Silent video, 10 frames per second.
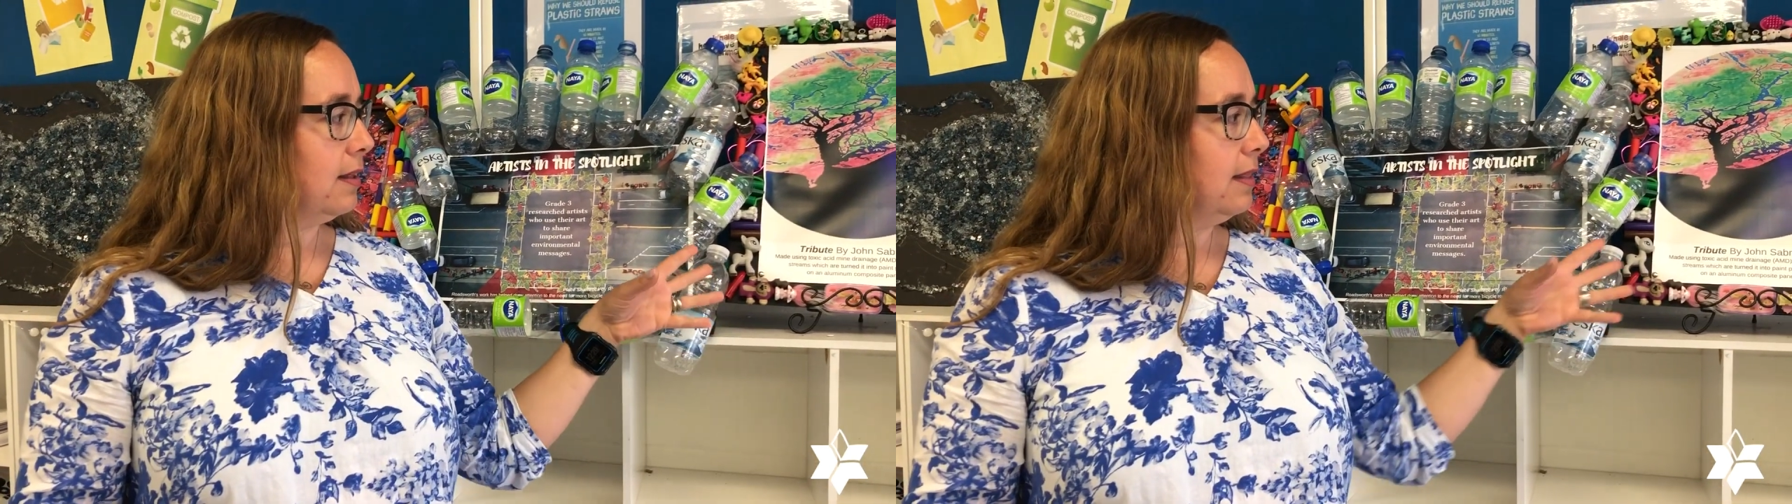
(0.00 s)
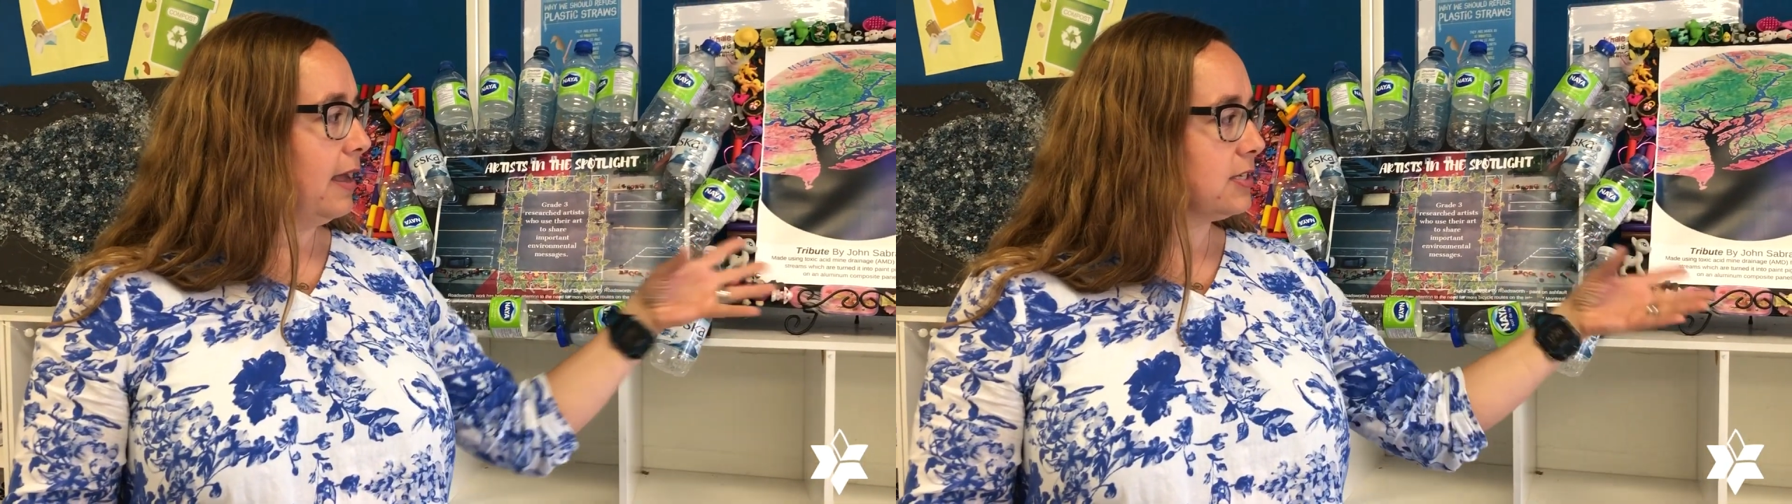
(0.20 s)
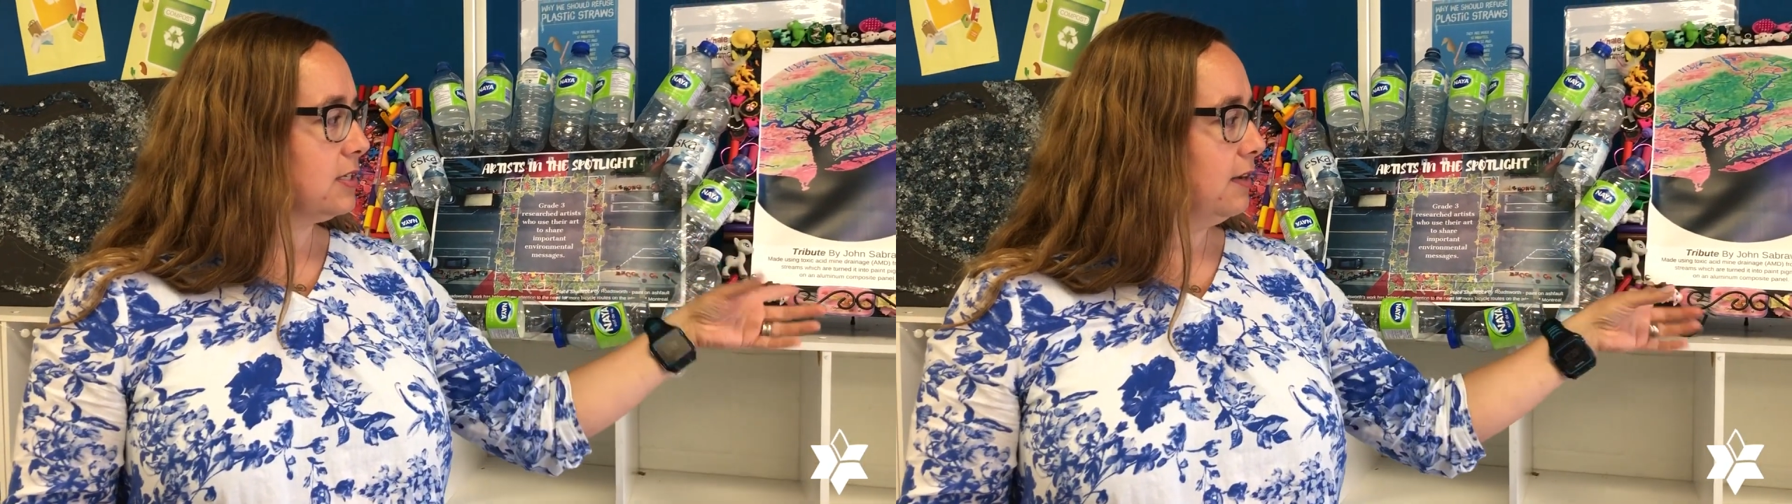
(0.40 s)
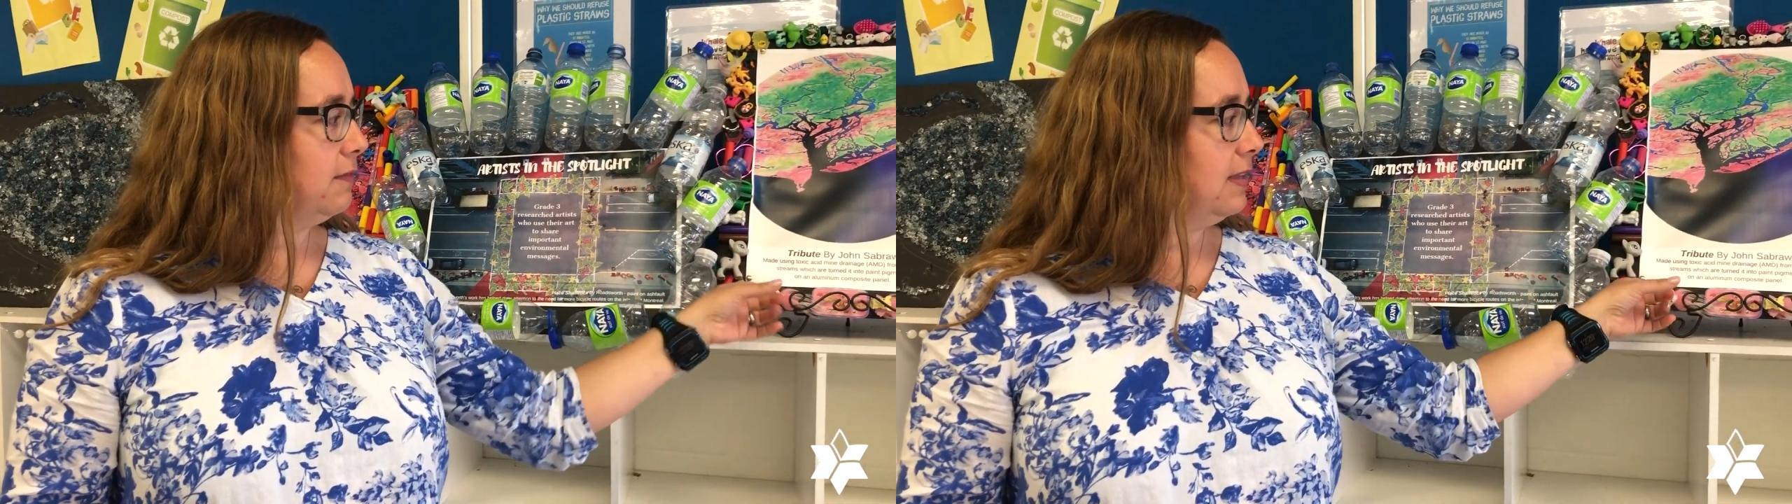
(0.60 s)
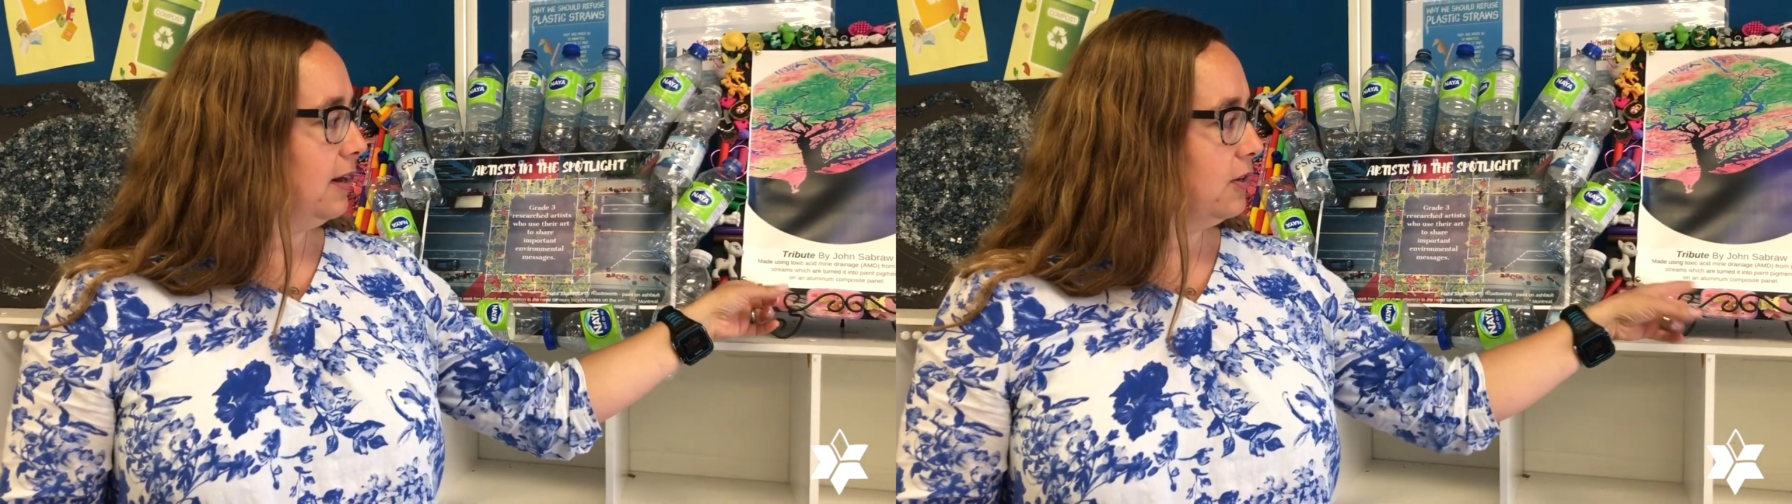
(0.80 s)
collection
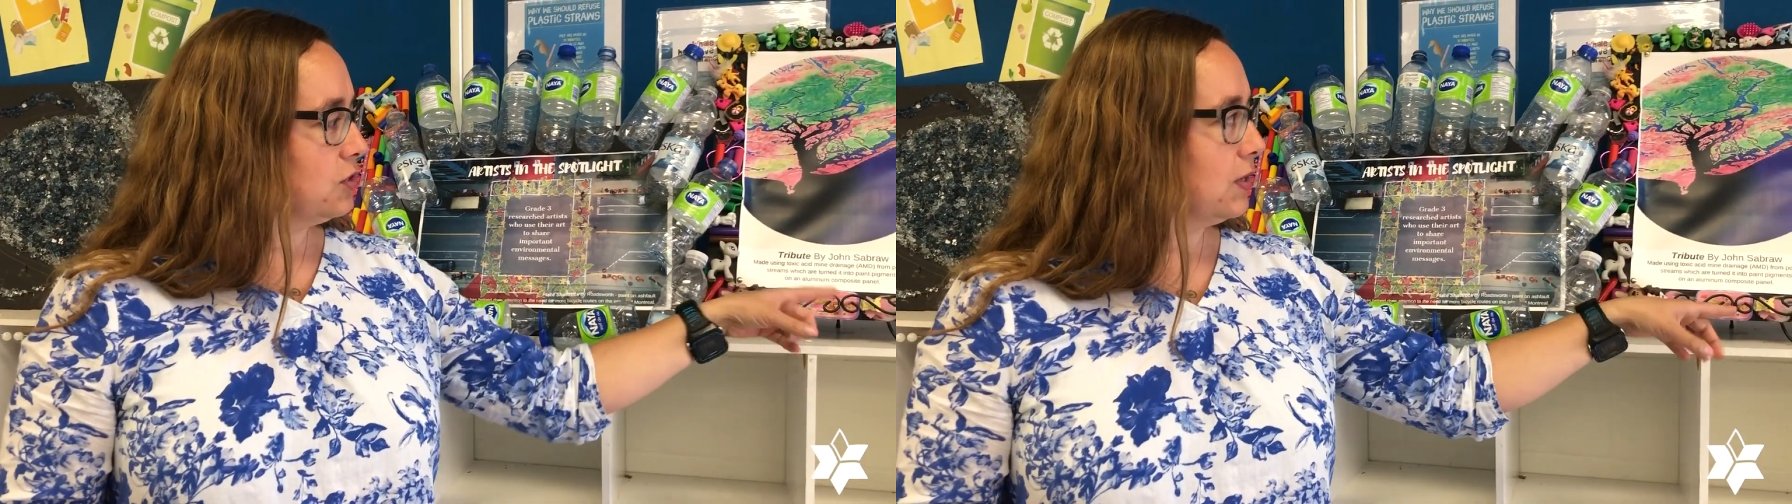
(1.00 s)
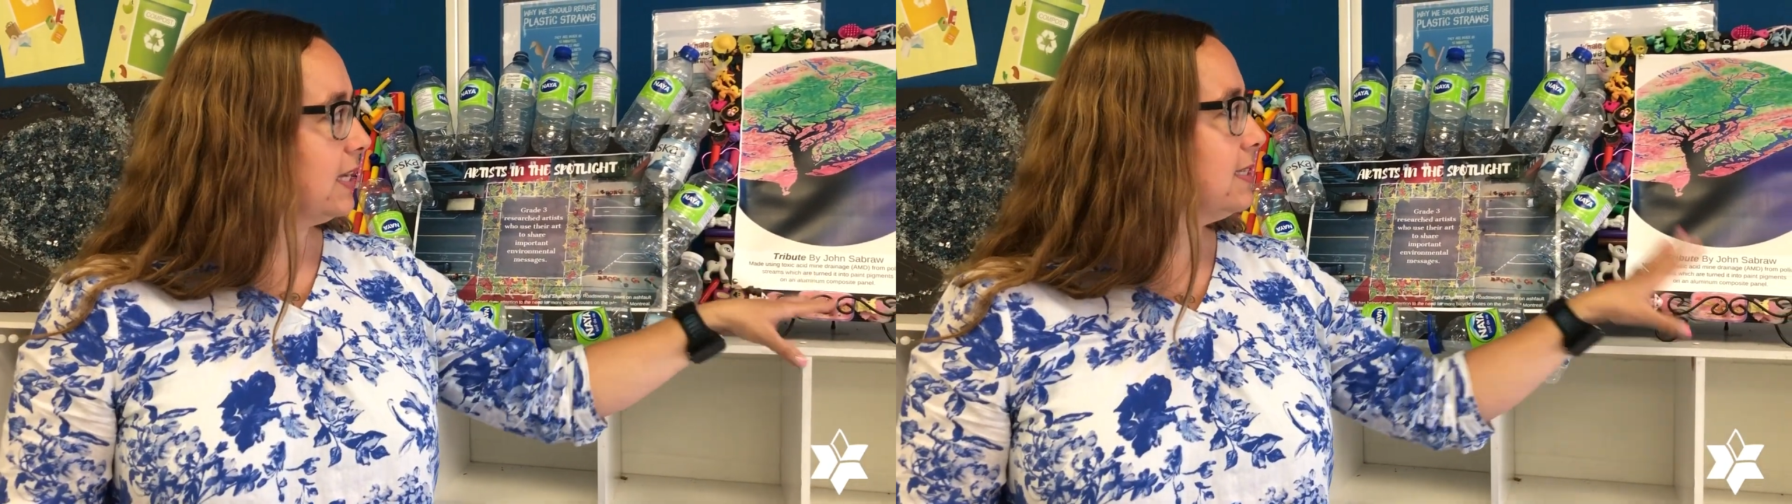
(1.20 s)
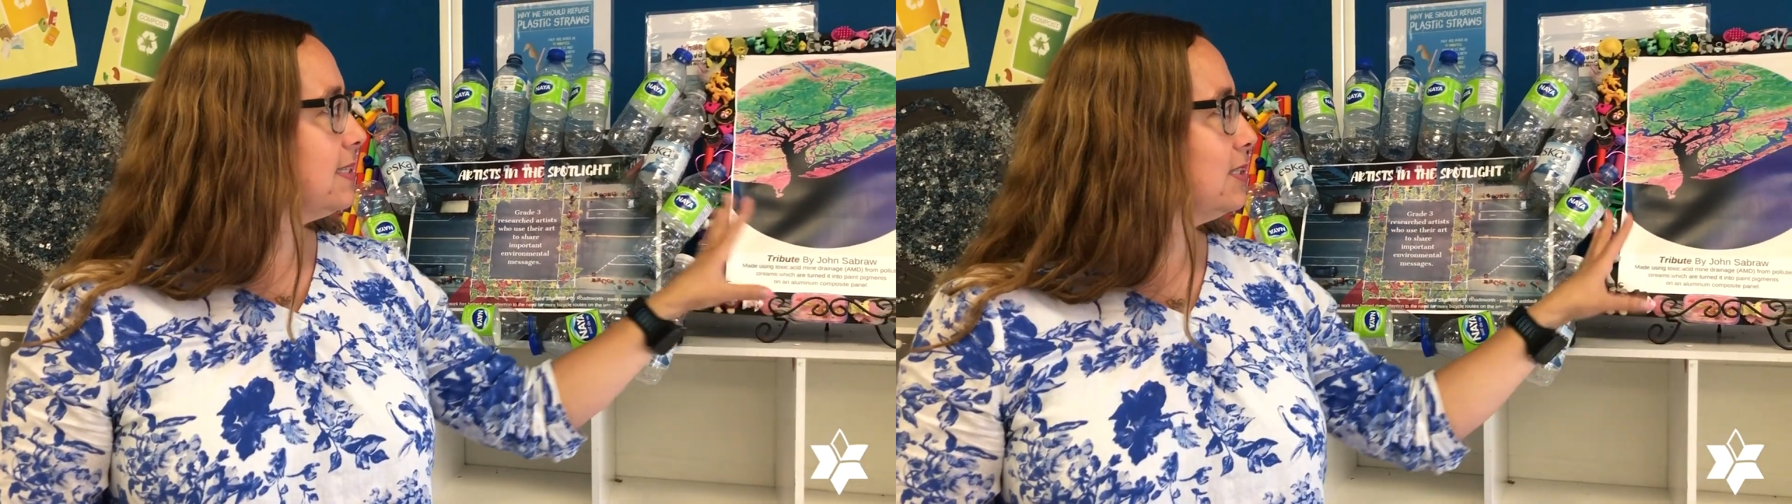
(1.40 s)
of their trinkets